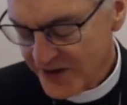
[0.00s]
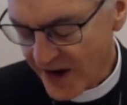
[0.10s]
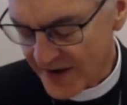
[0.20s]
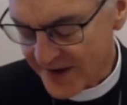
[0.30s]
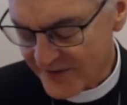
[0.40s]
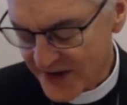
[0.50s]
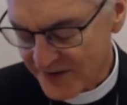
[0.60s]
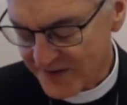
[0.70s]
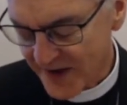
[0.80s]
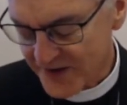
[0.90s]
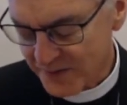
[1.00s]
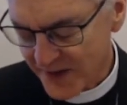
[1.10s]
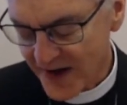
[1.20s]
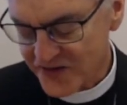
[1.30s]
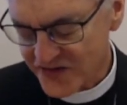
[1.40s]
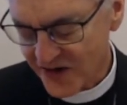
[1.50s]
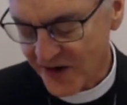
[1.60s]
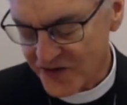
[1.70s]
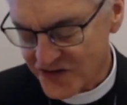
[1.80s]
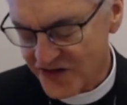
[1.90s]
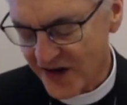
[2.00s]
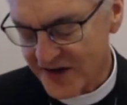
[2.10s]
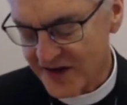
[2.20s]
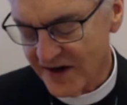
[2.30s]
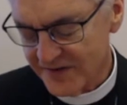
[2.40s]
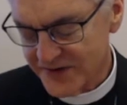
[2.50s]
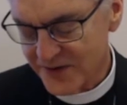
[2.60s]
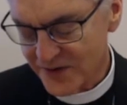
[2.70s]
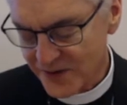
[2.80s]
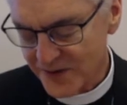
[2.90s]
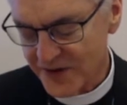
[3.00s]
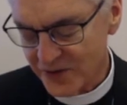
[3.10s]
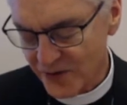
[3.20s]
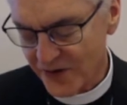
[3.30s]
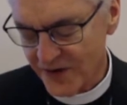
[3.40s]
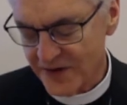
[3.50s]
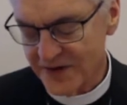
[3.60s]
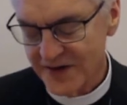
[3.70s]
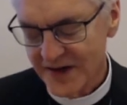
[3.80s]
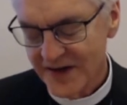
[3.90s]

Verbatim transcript: God, Heavenly Father, bless our study of your holy word